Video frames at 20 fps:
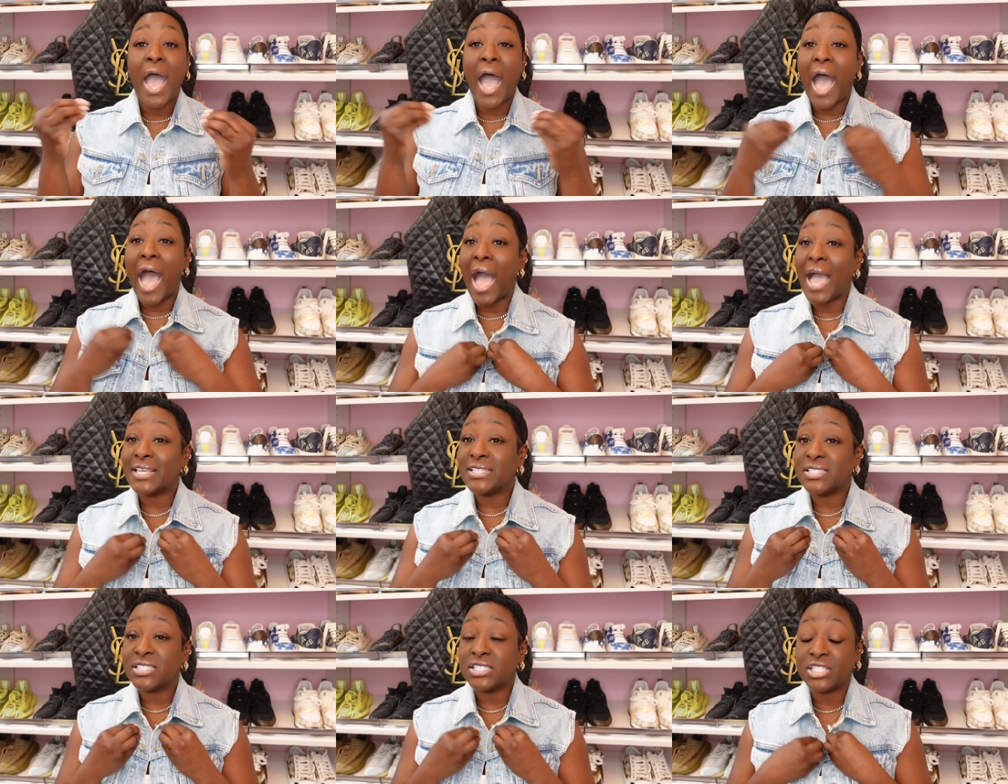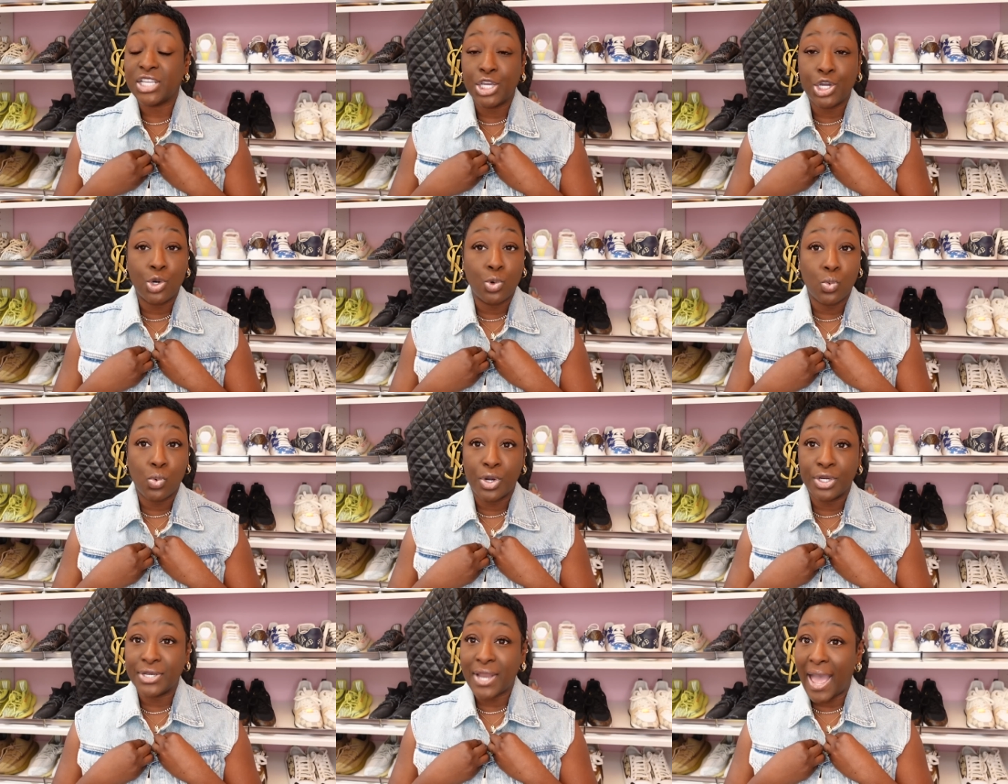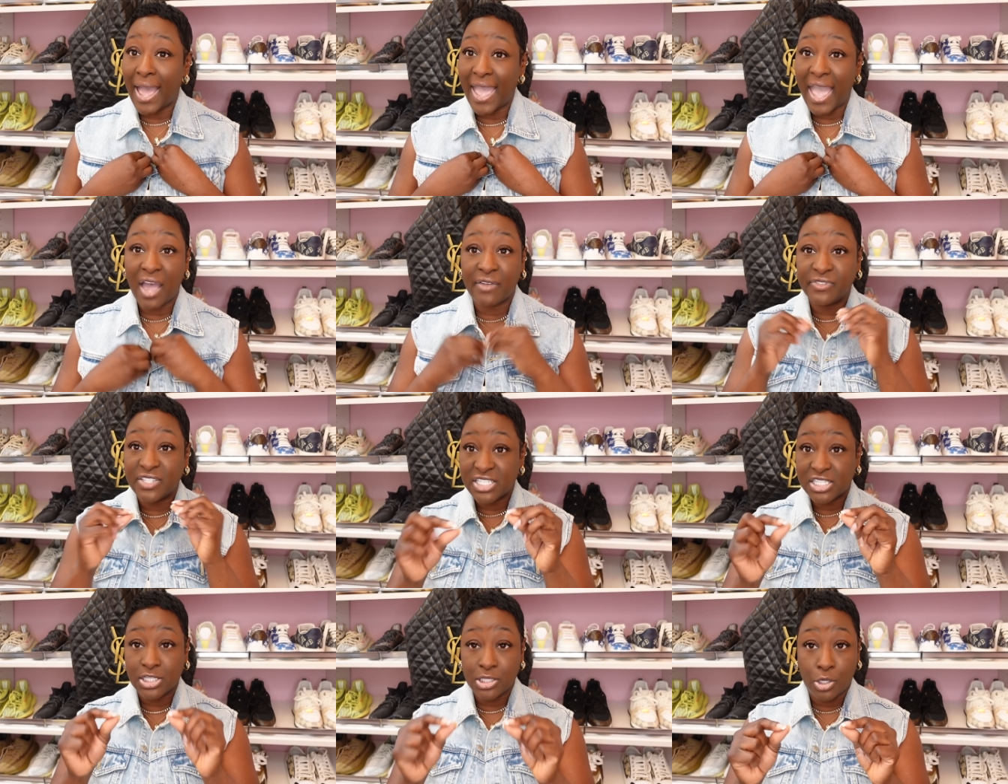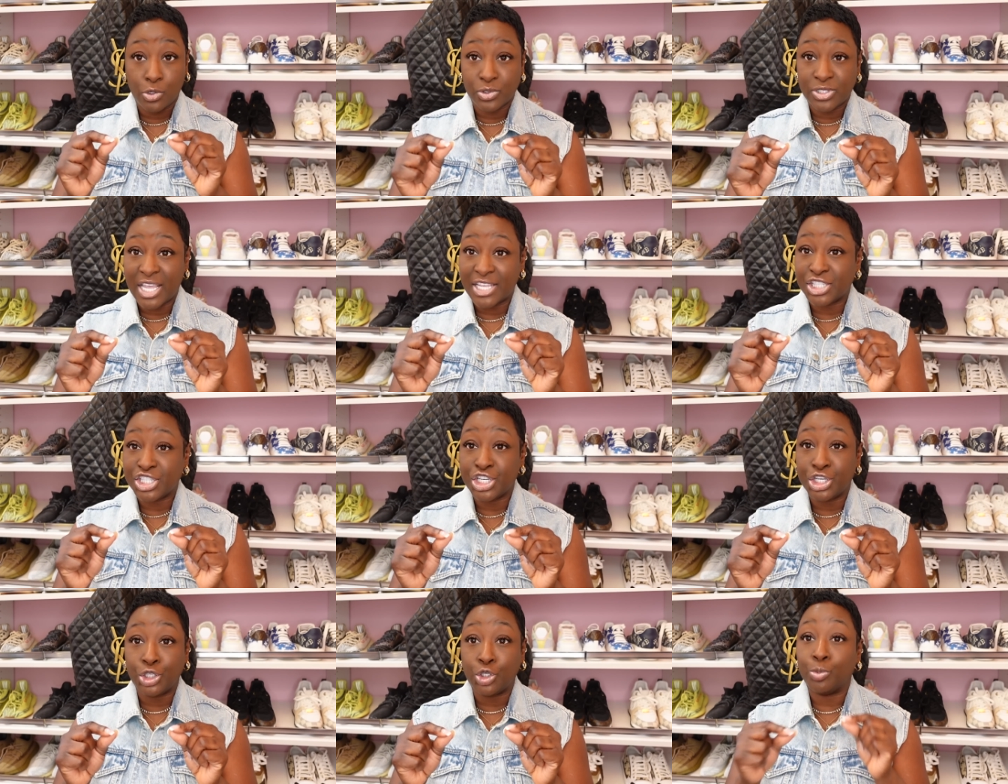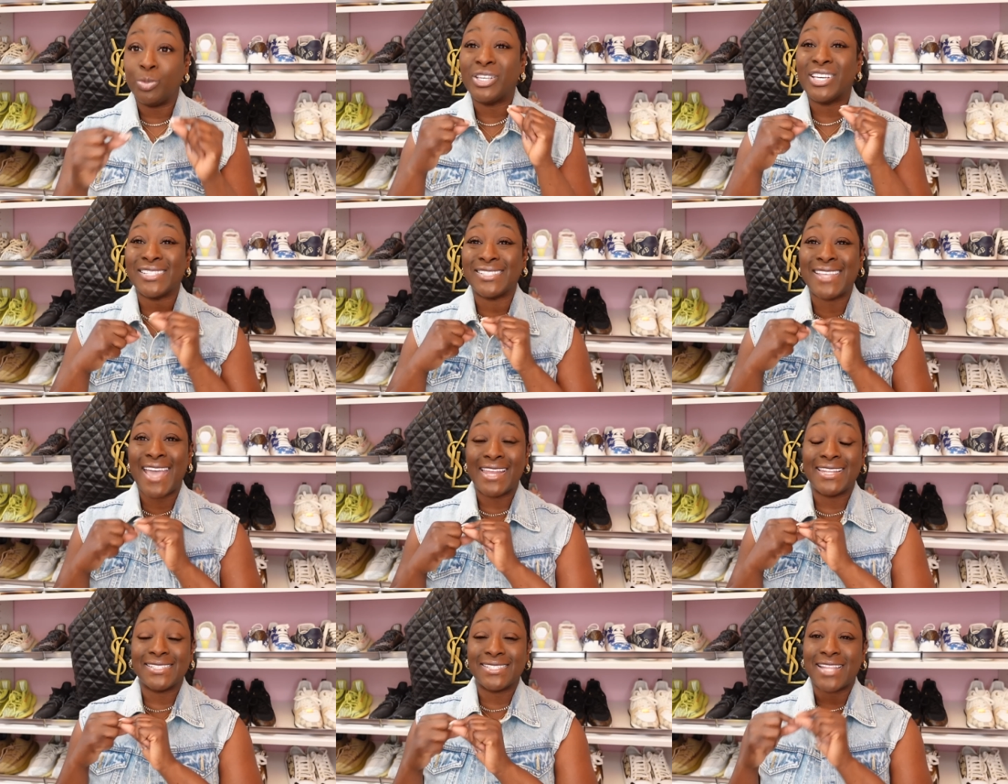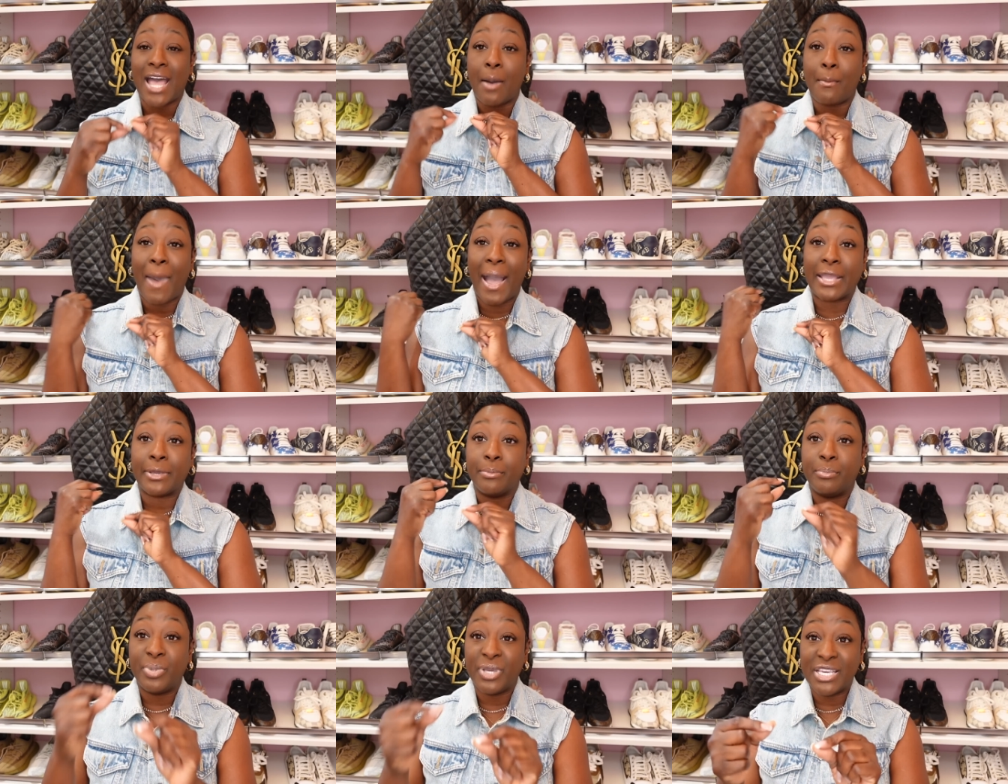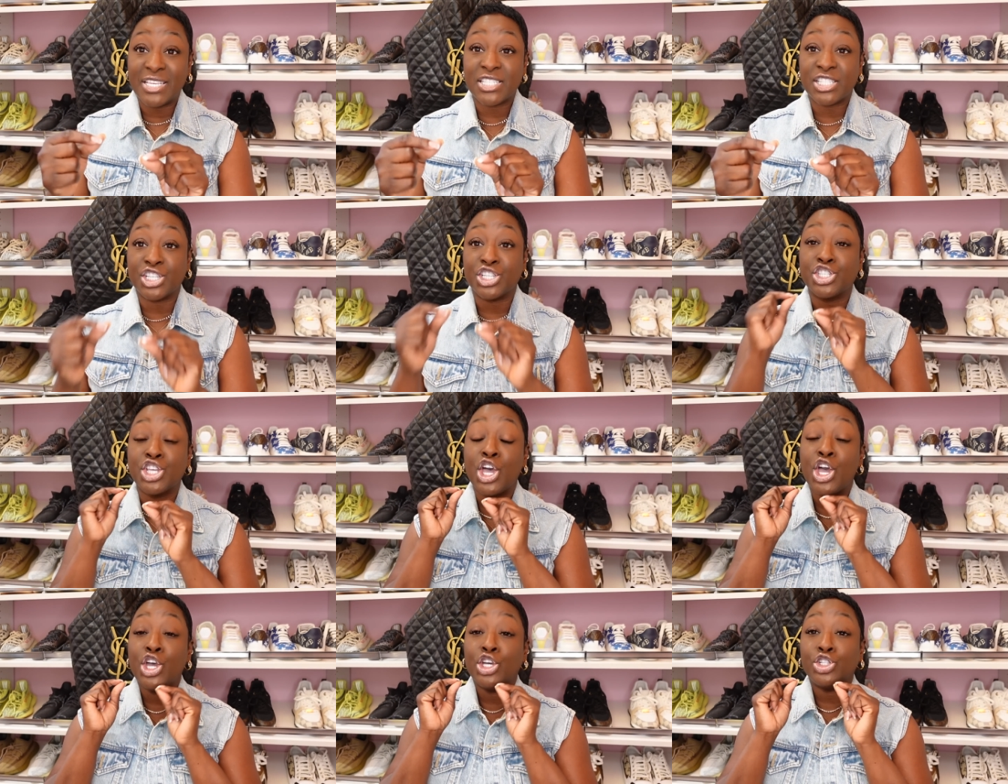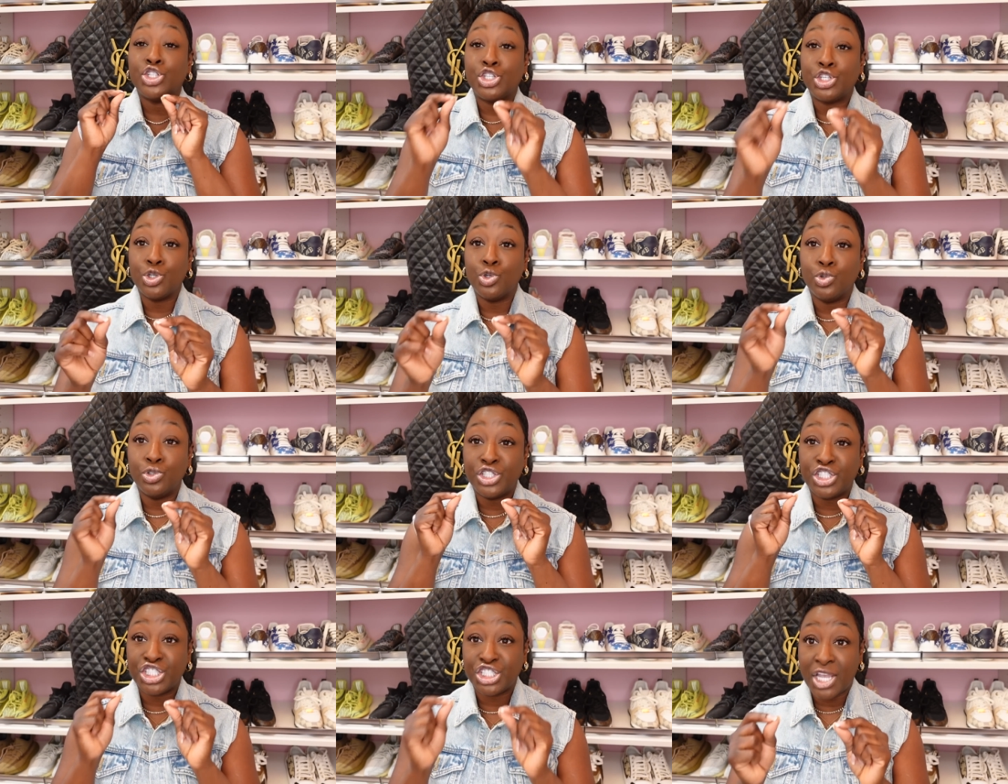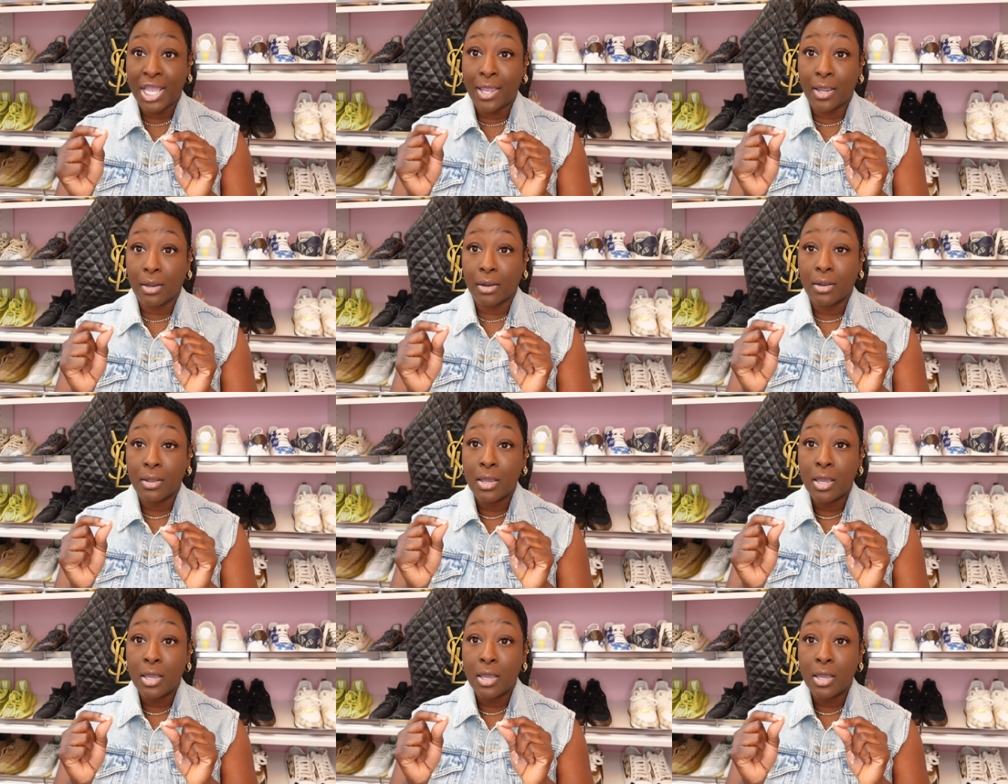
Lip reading: I still would not have disclosed that to you because that is not my business to share.